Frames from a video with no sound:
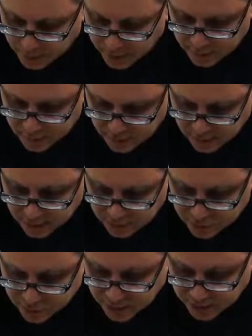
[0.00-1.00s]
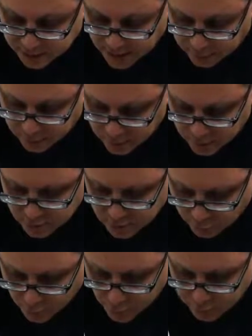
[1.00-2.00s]
in there and this allows you to get it out.
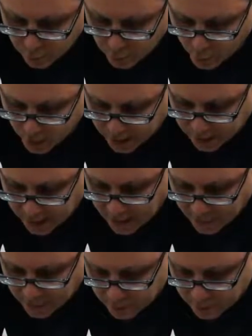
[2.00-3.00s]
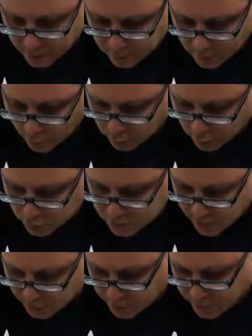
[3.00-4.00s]
So removable end cap, don't lose
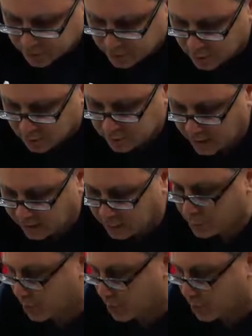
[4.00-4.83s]
that piece. Take the